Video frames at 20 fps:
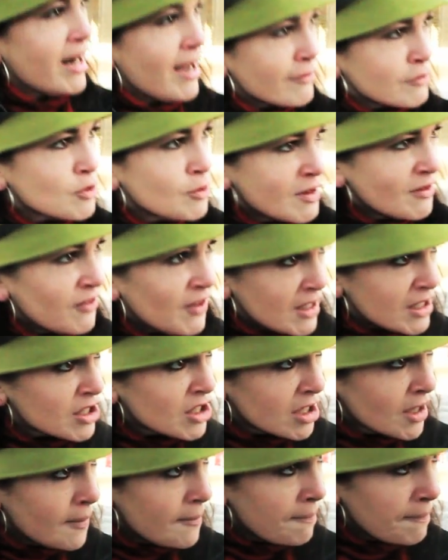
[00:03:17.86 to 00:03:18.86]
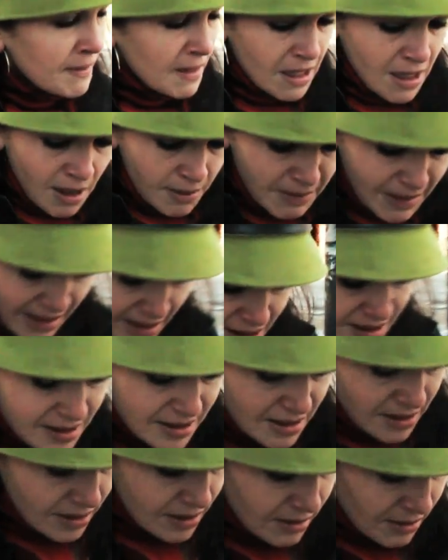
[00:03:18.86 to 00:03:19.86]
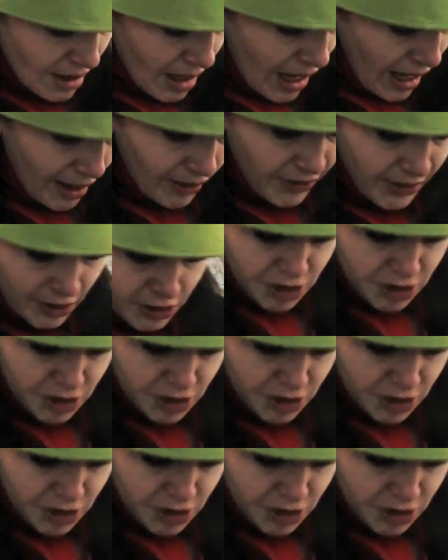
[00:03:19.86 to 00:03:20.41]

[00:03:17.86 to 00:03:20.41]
after we finished them. I mean, this is how they're